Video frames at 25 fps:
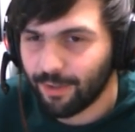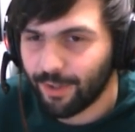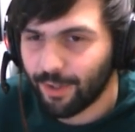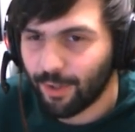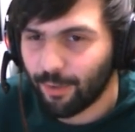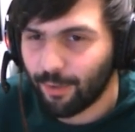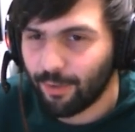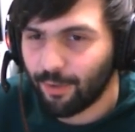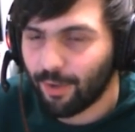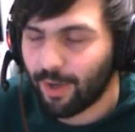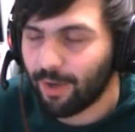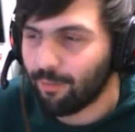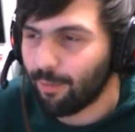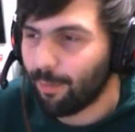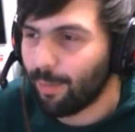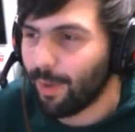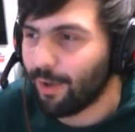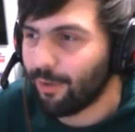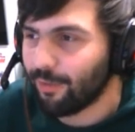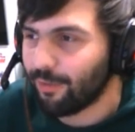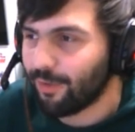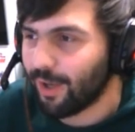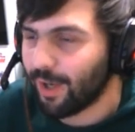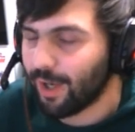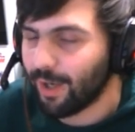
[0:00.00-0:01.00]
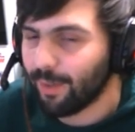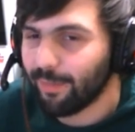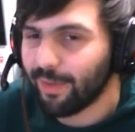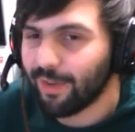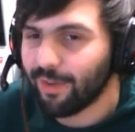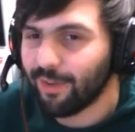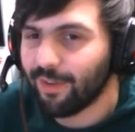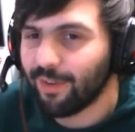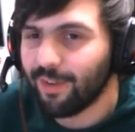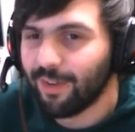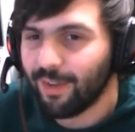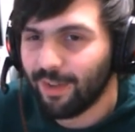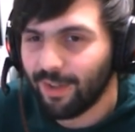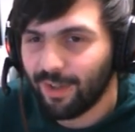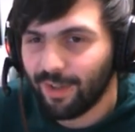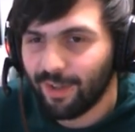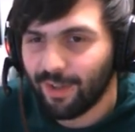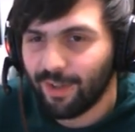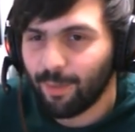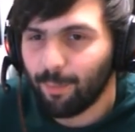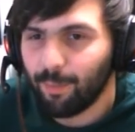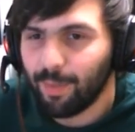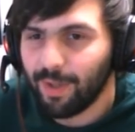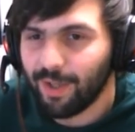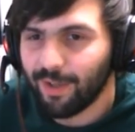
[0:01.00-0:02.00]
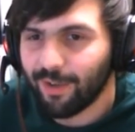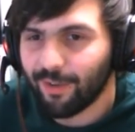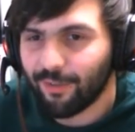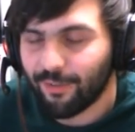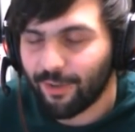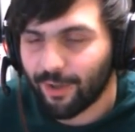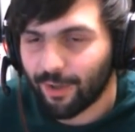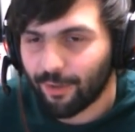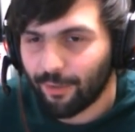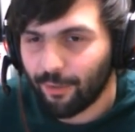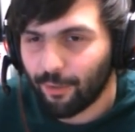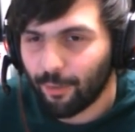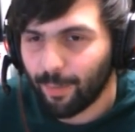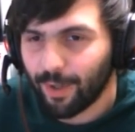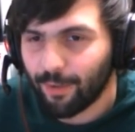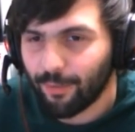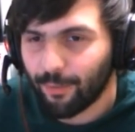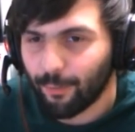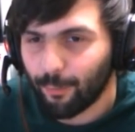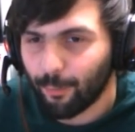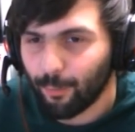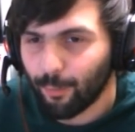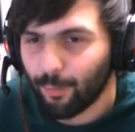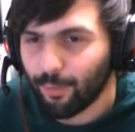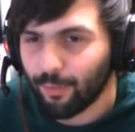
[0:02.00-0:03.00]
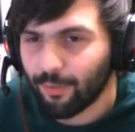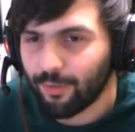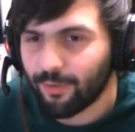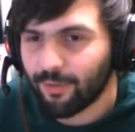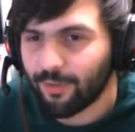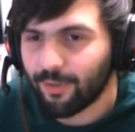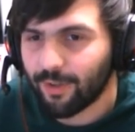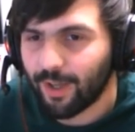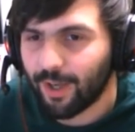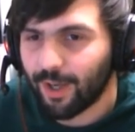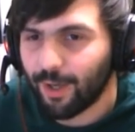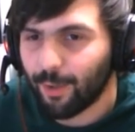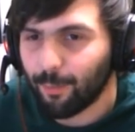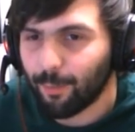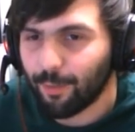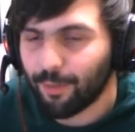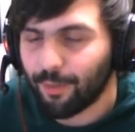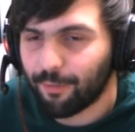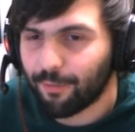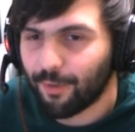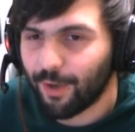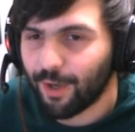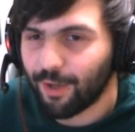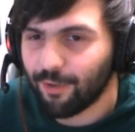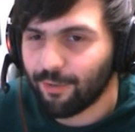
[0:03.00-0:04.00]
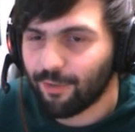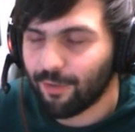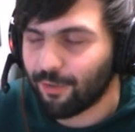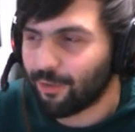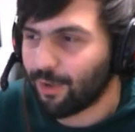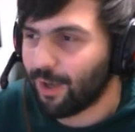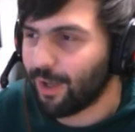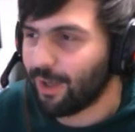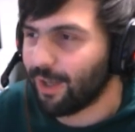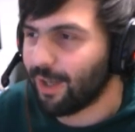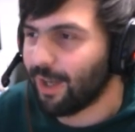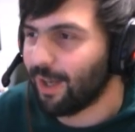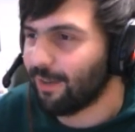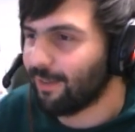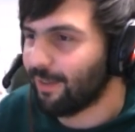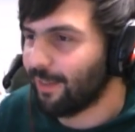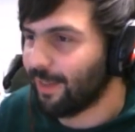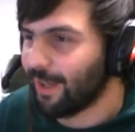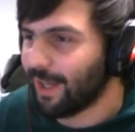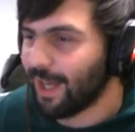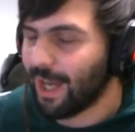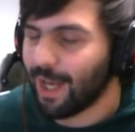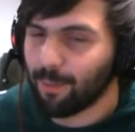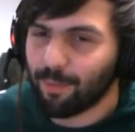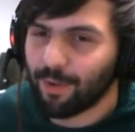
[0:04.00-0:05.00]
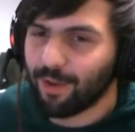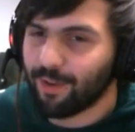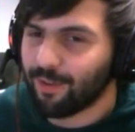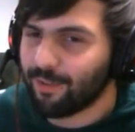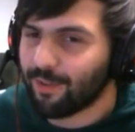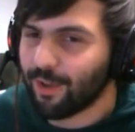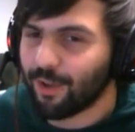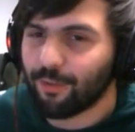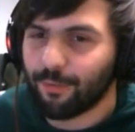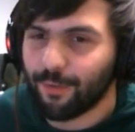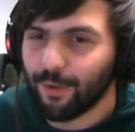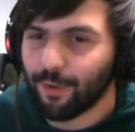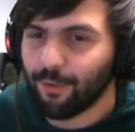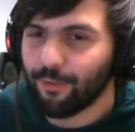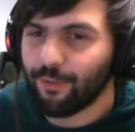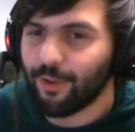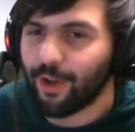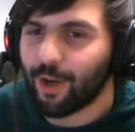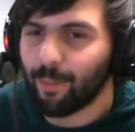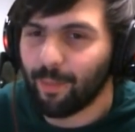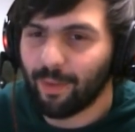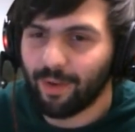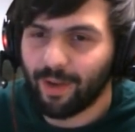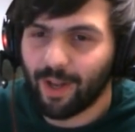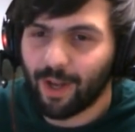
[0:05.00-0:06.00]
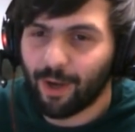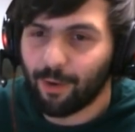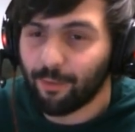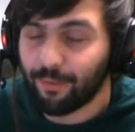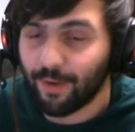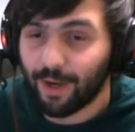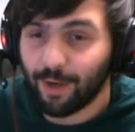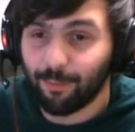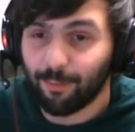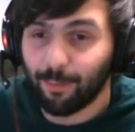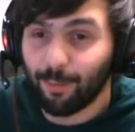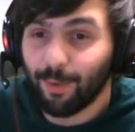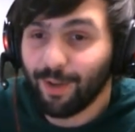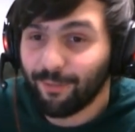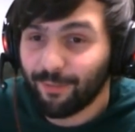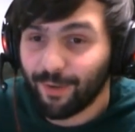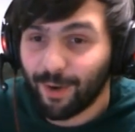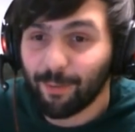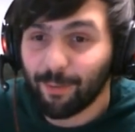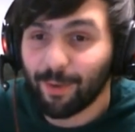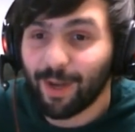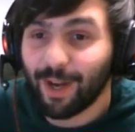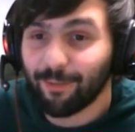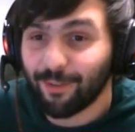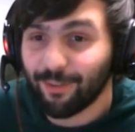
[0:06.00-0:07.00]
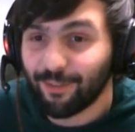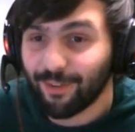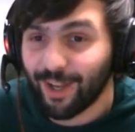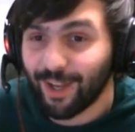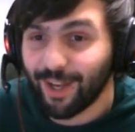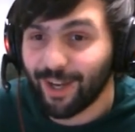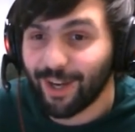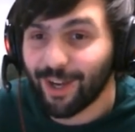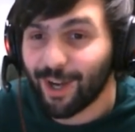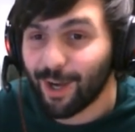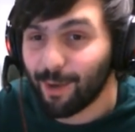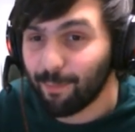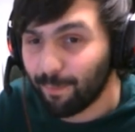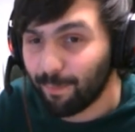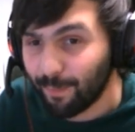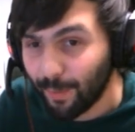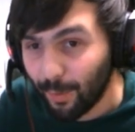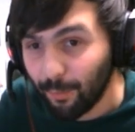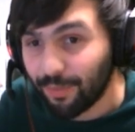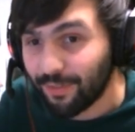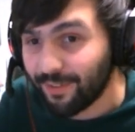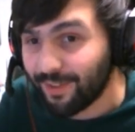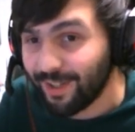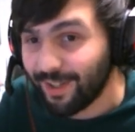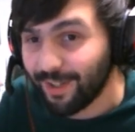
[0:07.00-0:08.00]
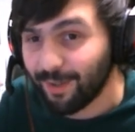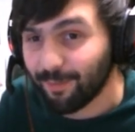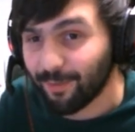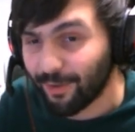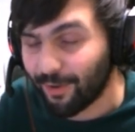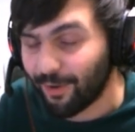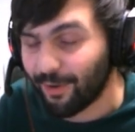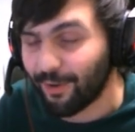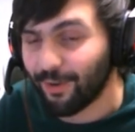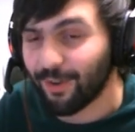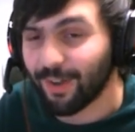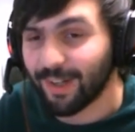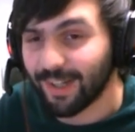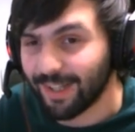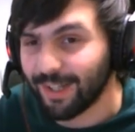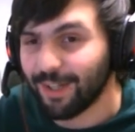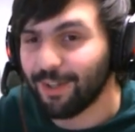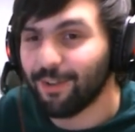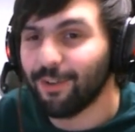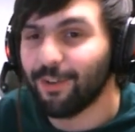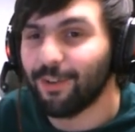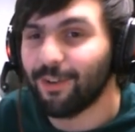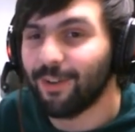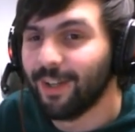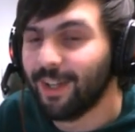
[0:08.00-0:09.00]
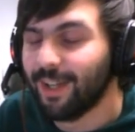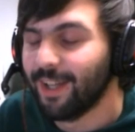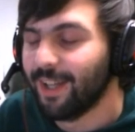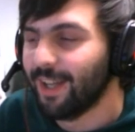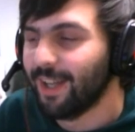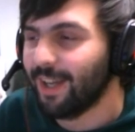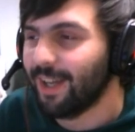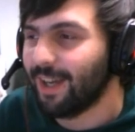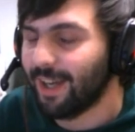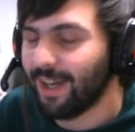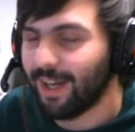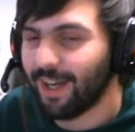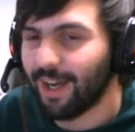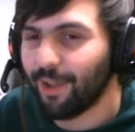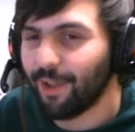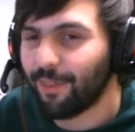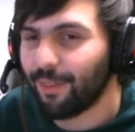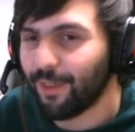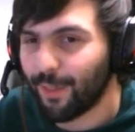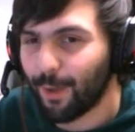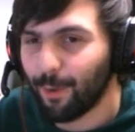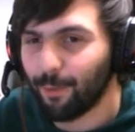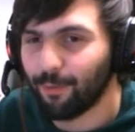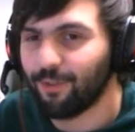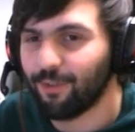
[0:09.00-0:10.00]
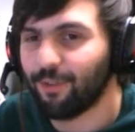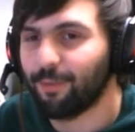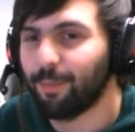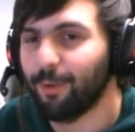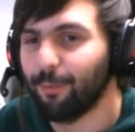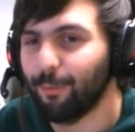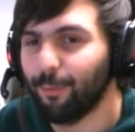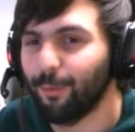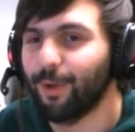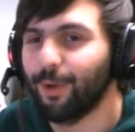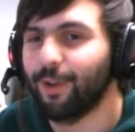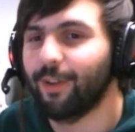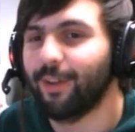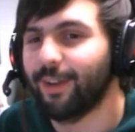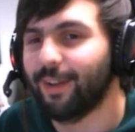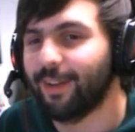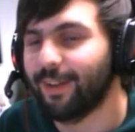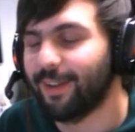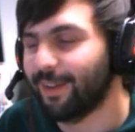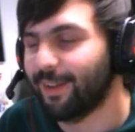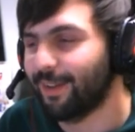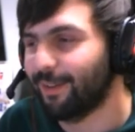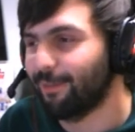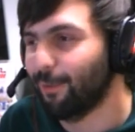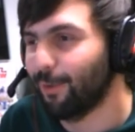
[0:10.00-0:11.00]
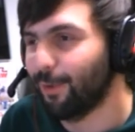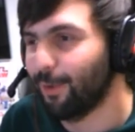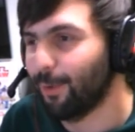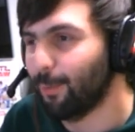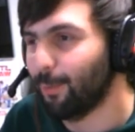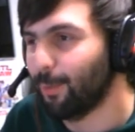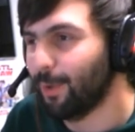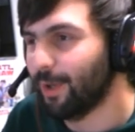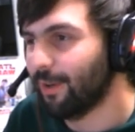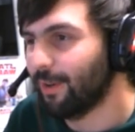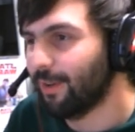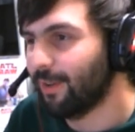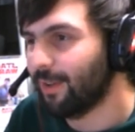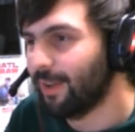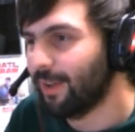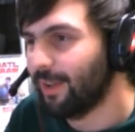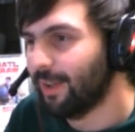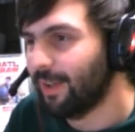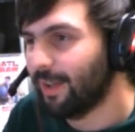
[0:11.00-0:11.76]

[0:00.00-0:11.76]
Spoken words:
You know, you'll have a better time than being a stickler about the rules with a friend just trying to get into the game. But it does feel dumb. And now if I would have to say both teams aren't legal, I think that would just be really, really weird.